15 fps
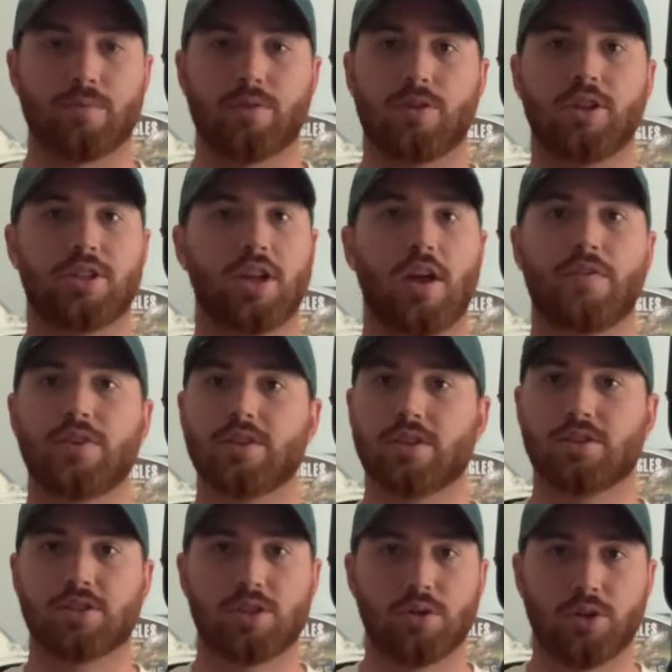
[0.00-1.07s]
The defense
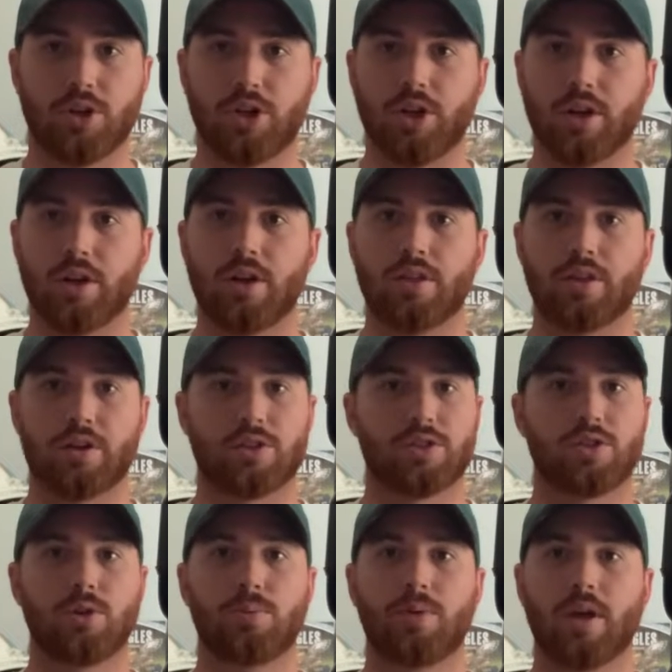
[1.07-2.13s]
is still good. They're
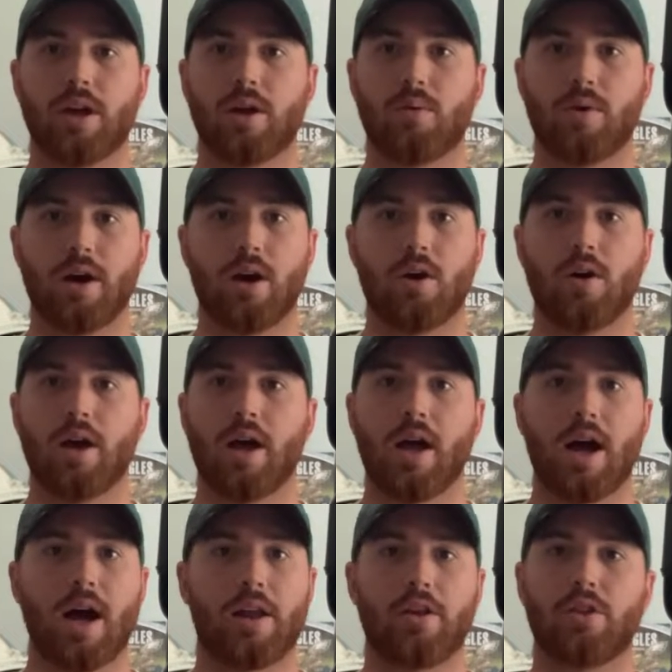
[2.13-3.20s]
still playing well.
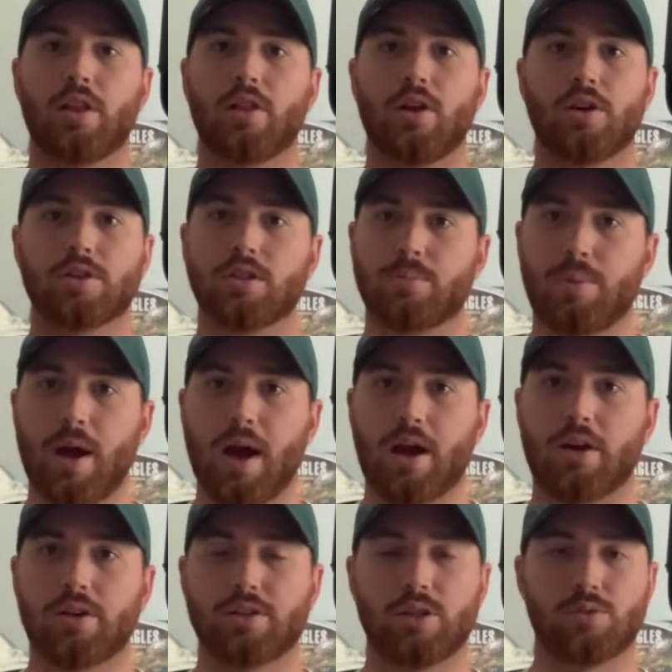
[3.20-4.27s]
I know they lost to the
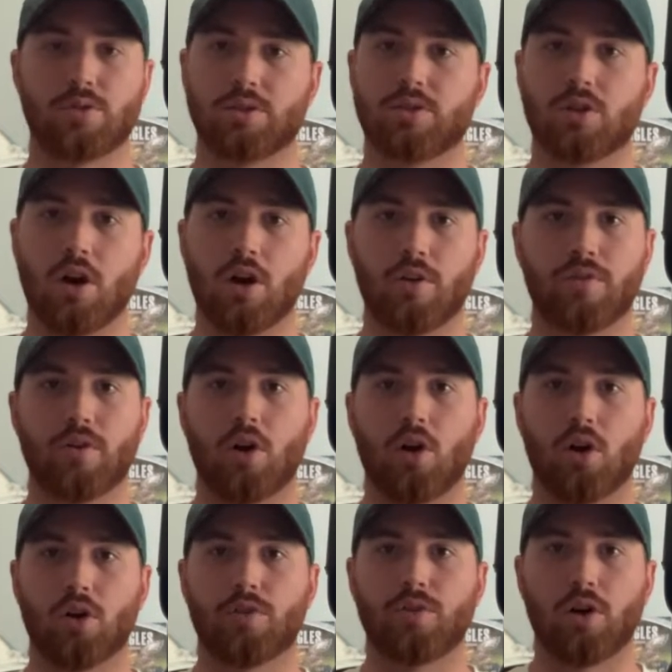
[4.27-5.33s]
Packers. It was a tough,
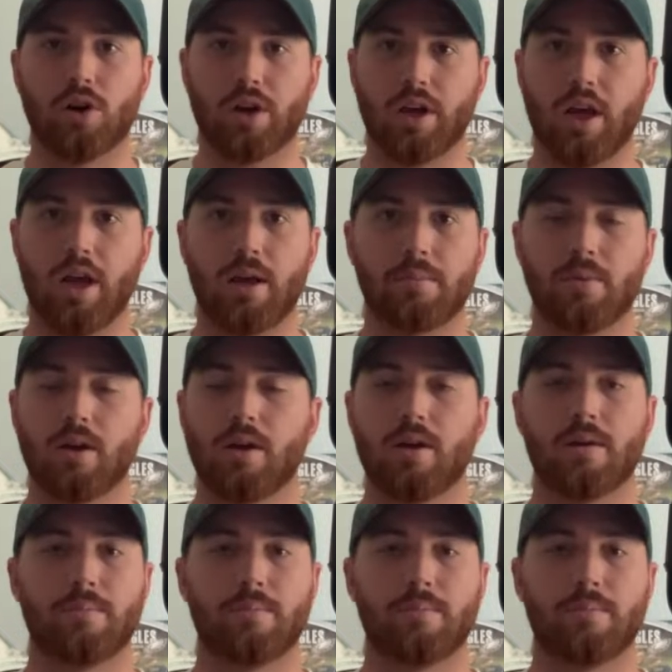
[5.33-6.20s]
hard-fought game.